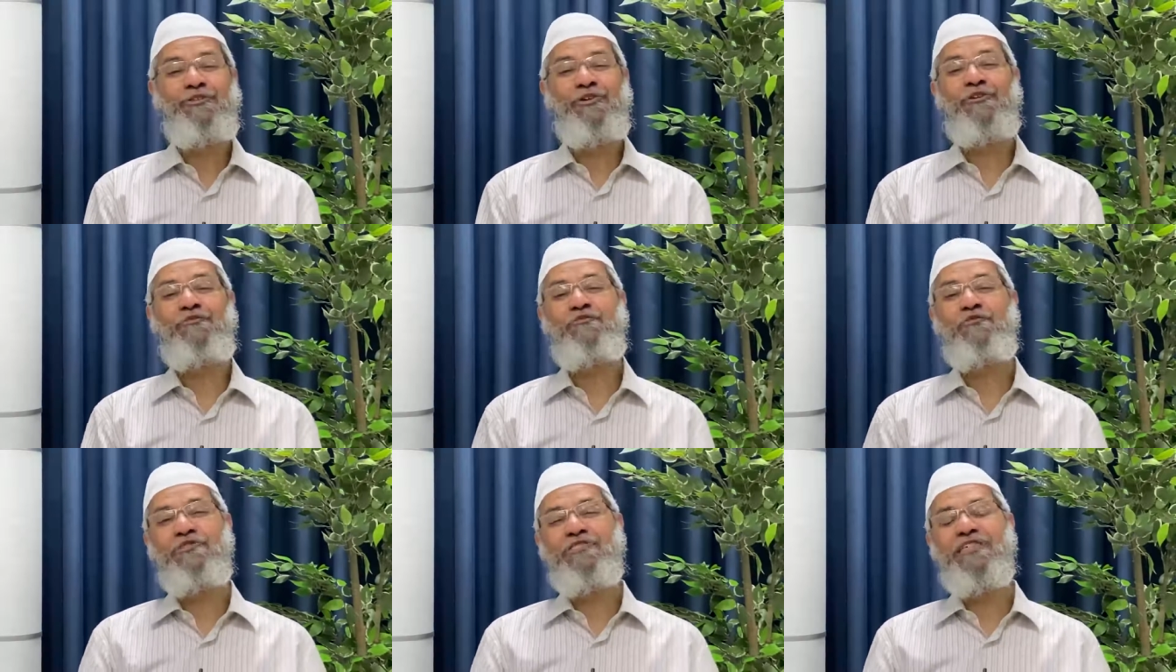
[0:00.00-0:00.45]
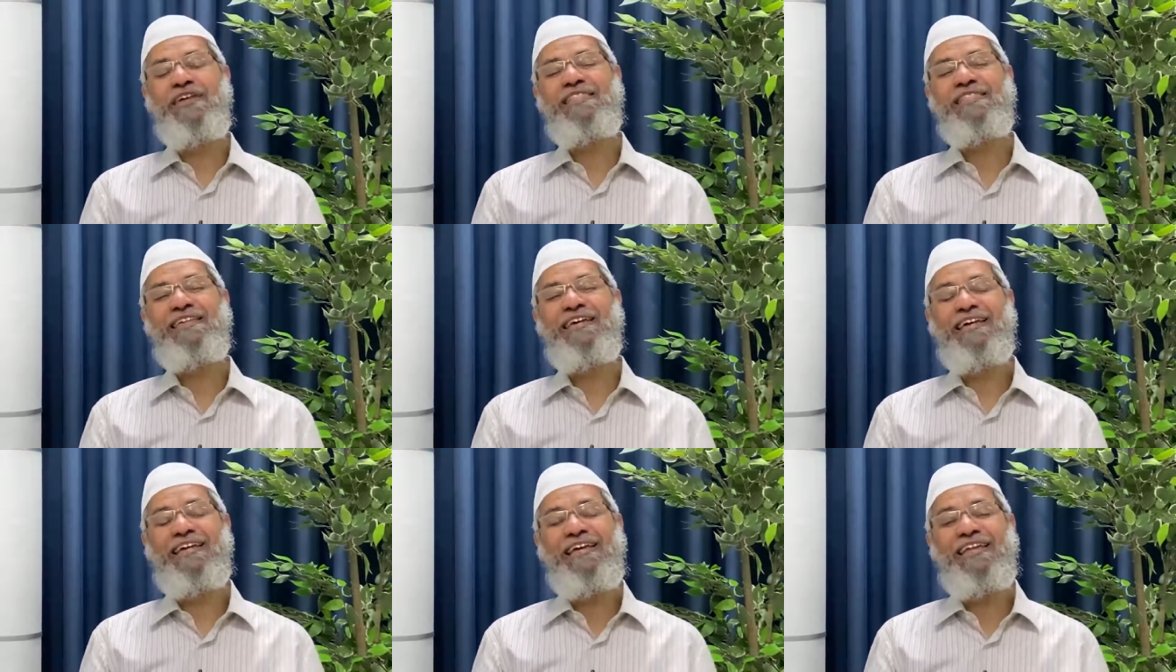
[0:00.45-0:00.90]
So if you
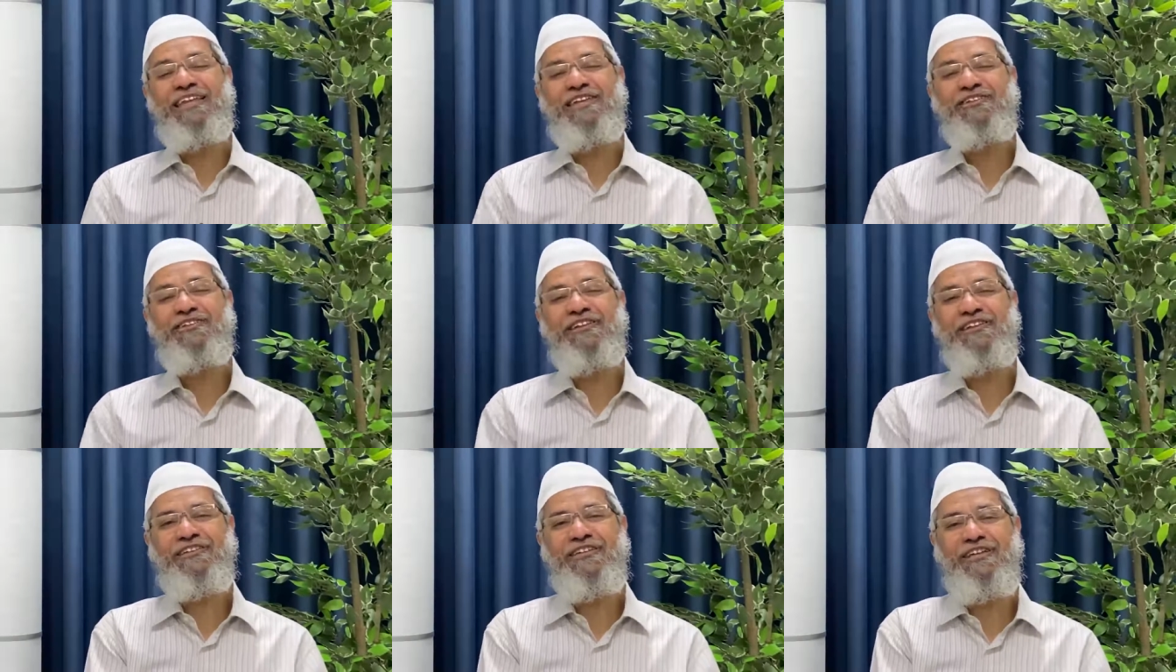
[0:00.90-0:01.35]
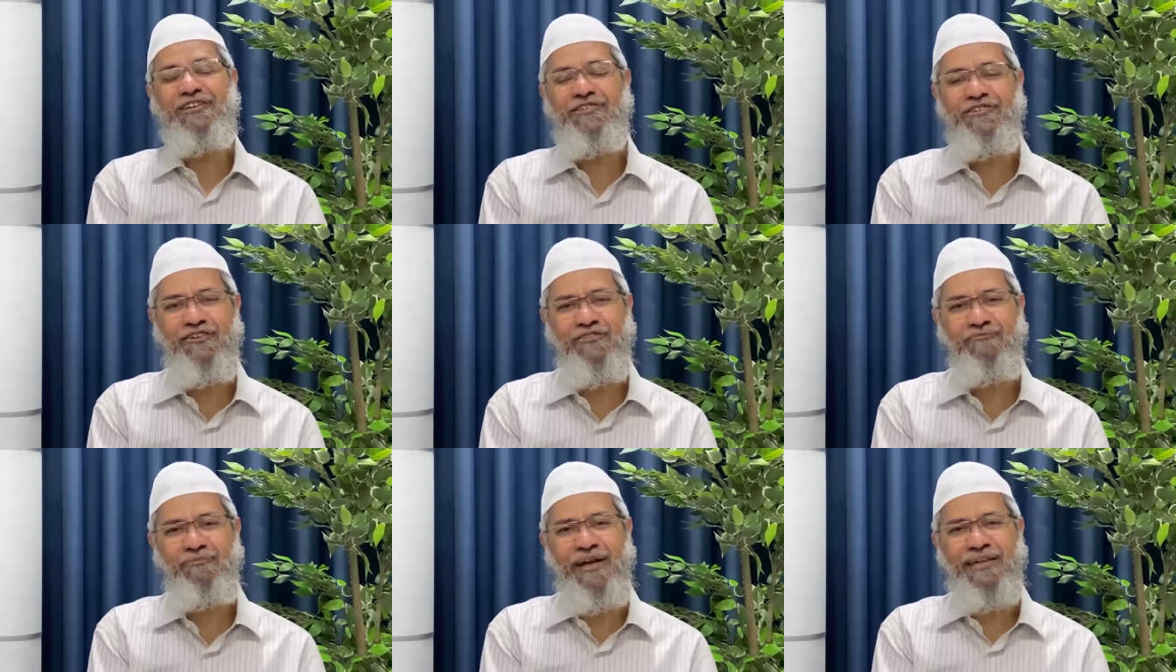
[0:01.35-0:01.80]
see in the initial
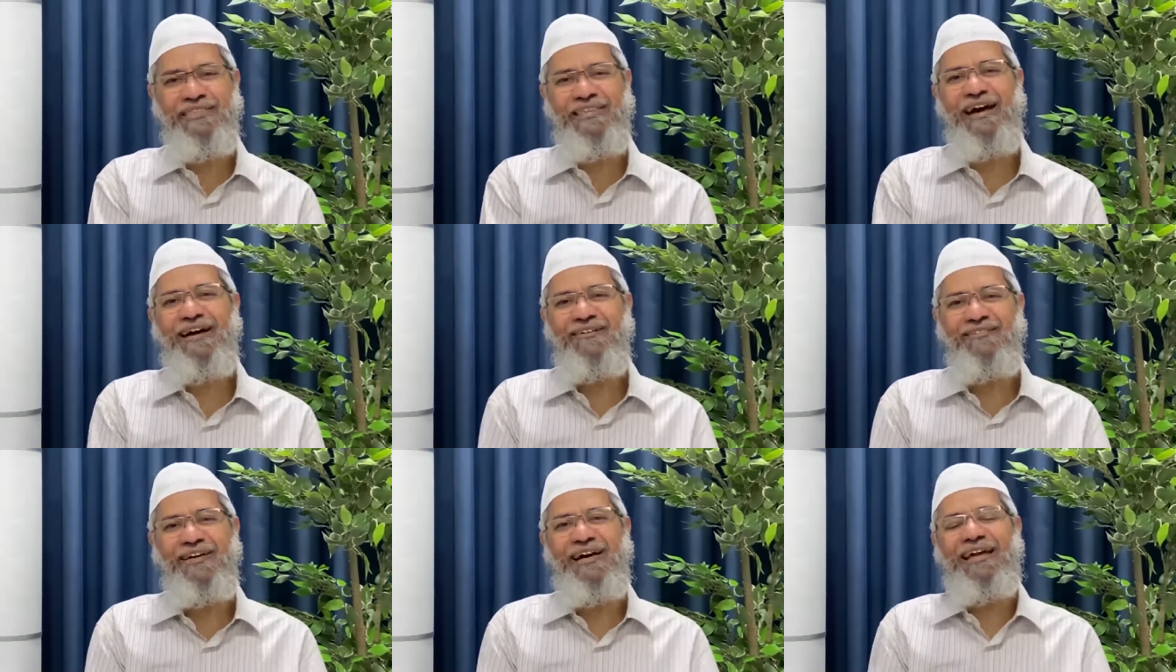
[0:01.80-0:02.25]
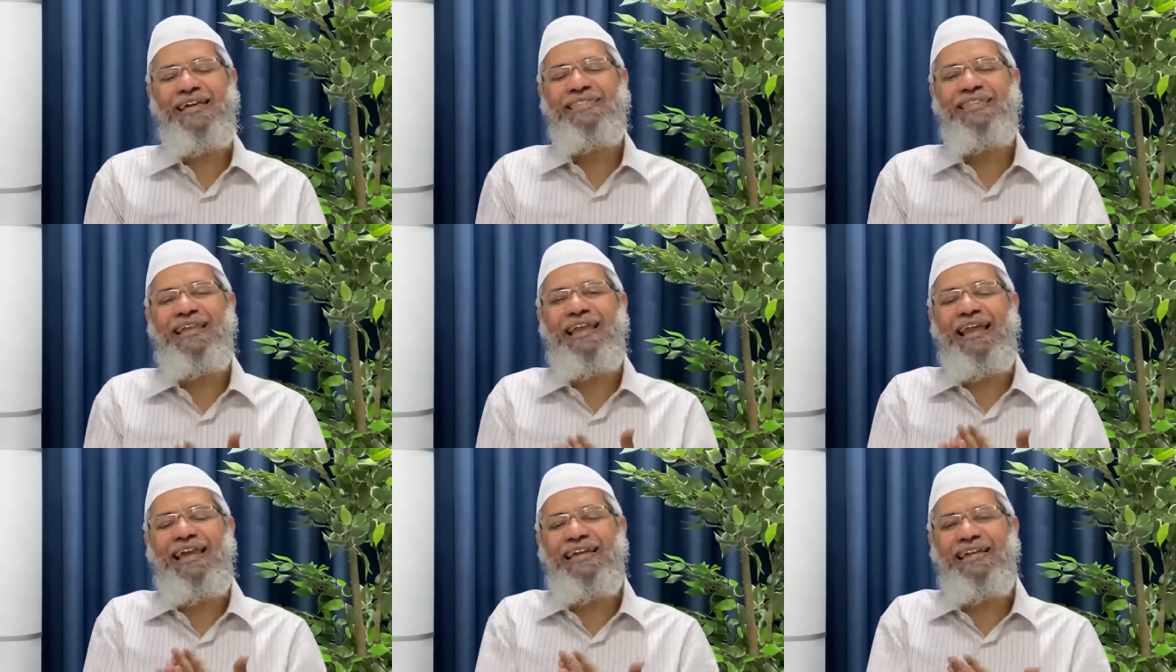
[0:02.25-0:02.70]
stages of my
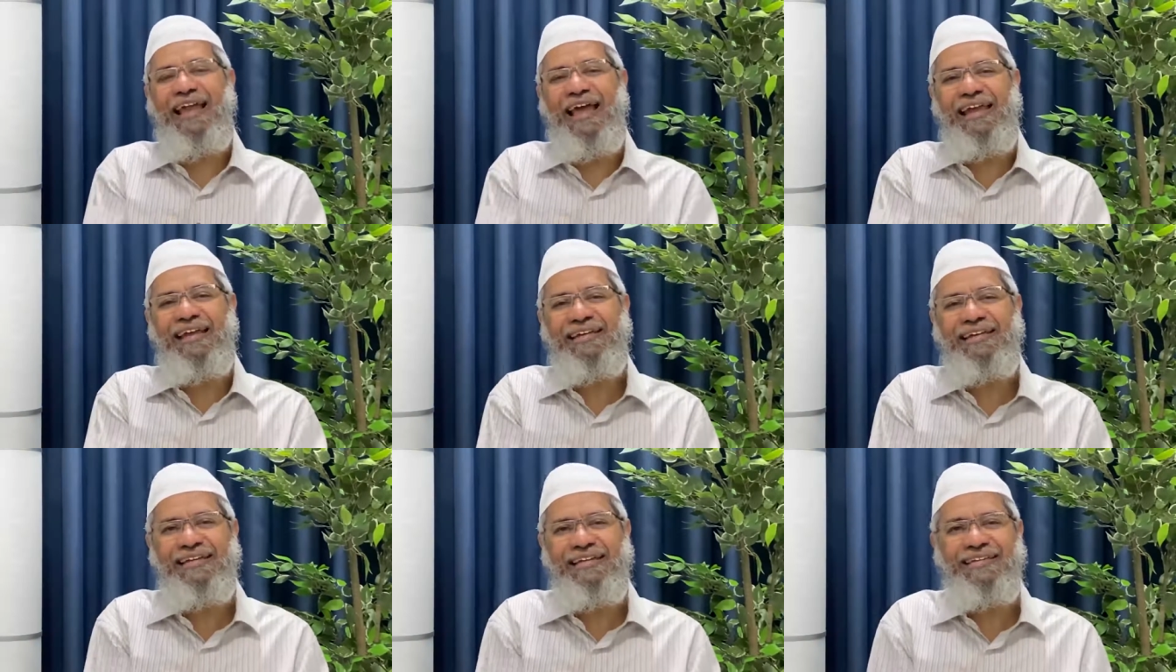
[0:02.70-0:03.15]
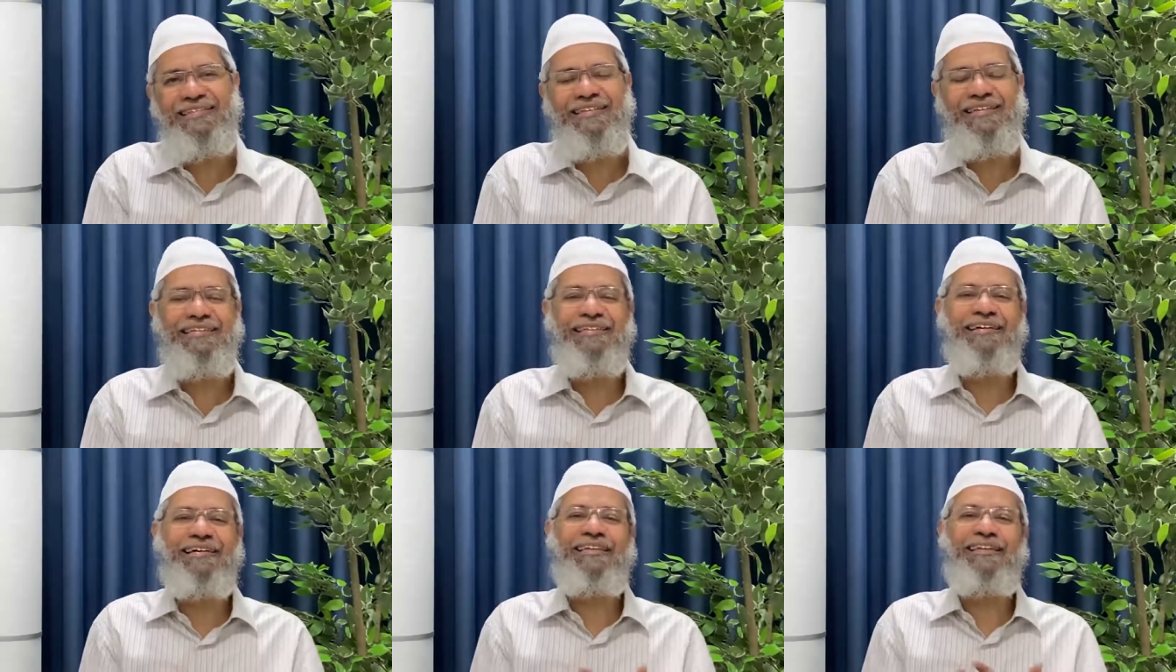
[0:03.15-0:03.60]
dawa in the late
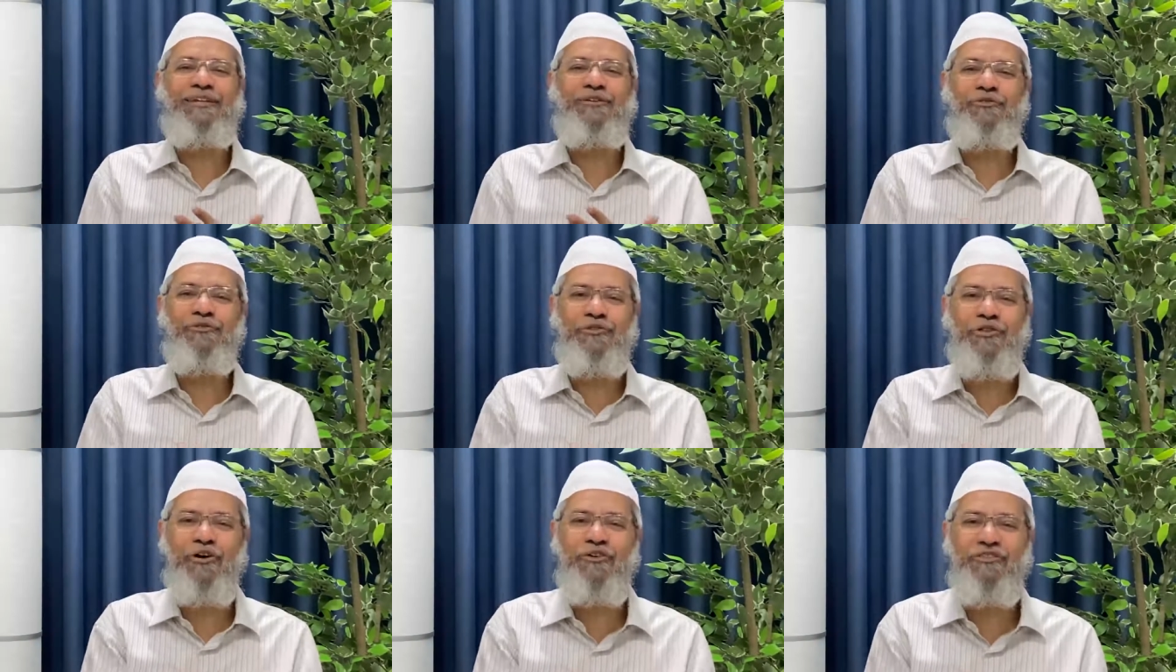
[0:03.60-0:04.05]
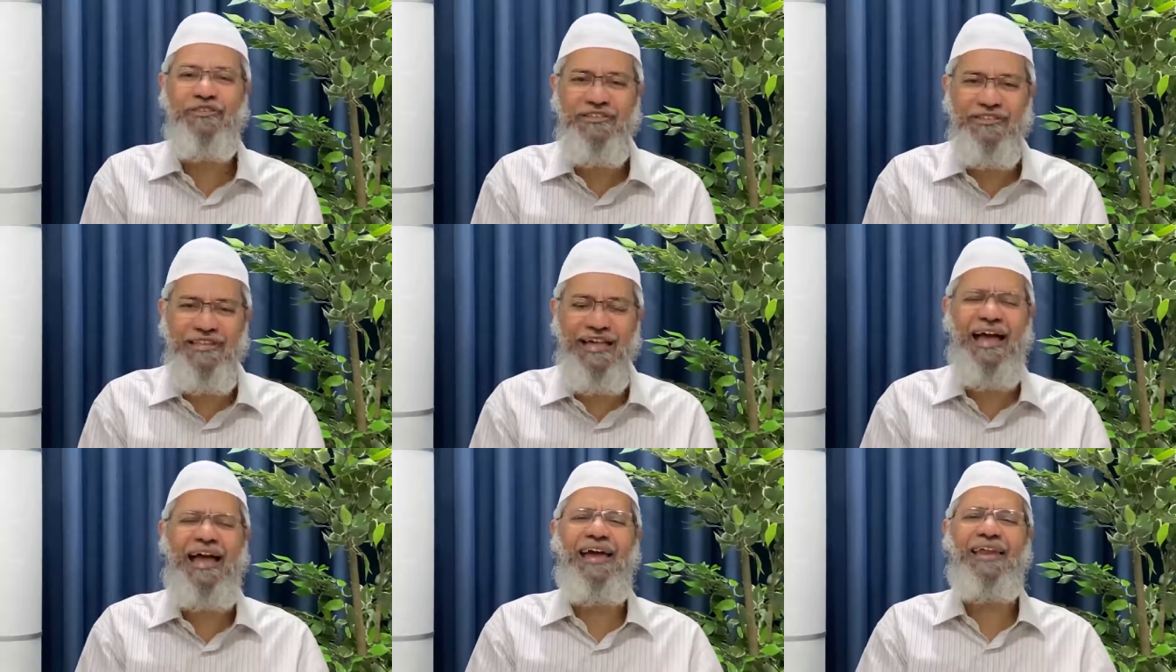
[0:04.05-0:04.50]
90s, in the early
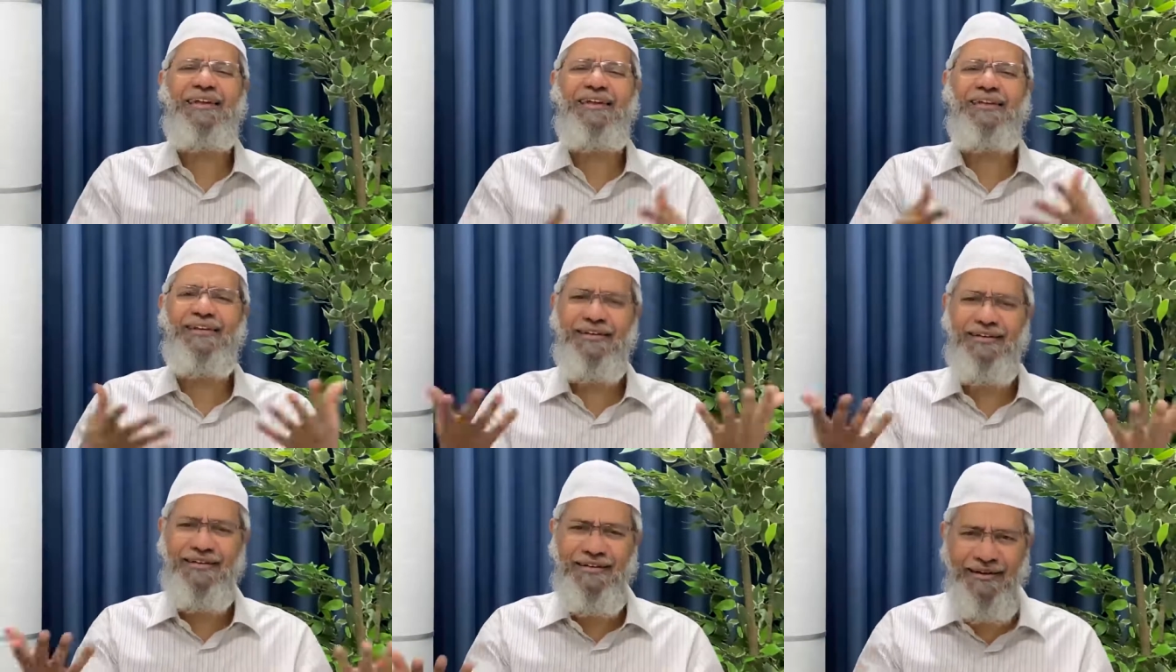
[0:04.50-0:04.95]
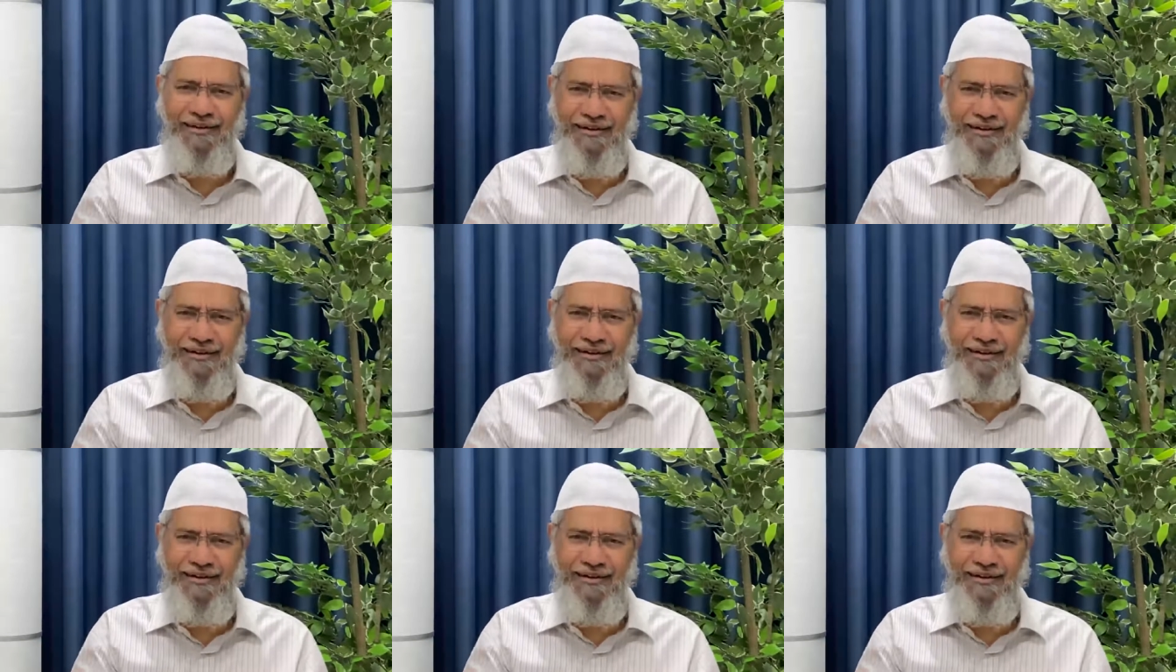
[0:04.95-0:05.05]
2000s, I had